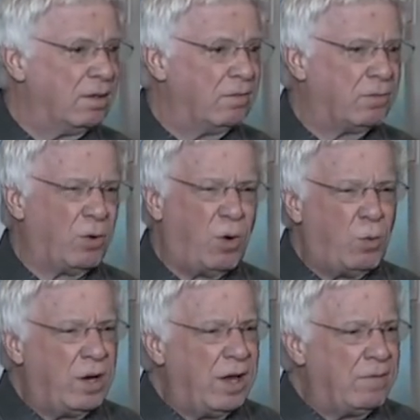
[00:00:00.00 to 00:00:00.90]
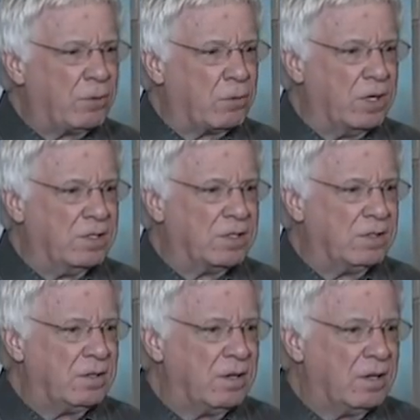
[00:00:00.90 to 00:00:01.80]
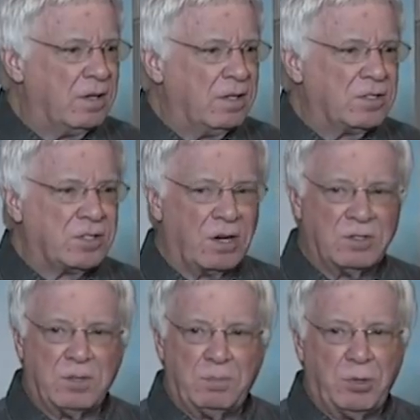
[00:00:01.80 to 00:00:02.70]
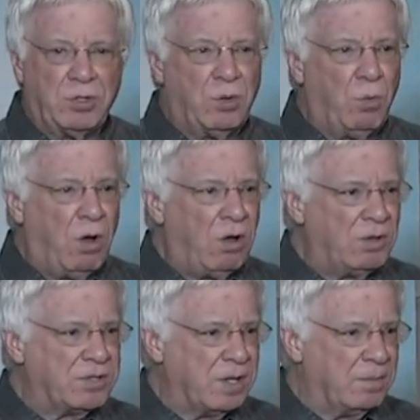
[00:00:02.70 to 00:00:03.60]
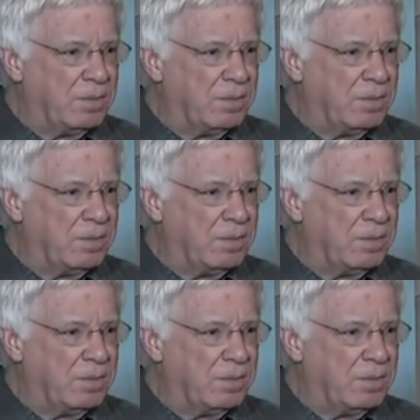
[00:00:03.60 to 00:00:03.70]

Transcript: for whatever reason, start to put the walls up.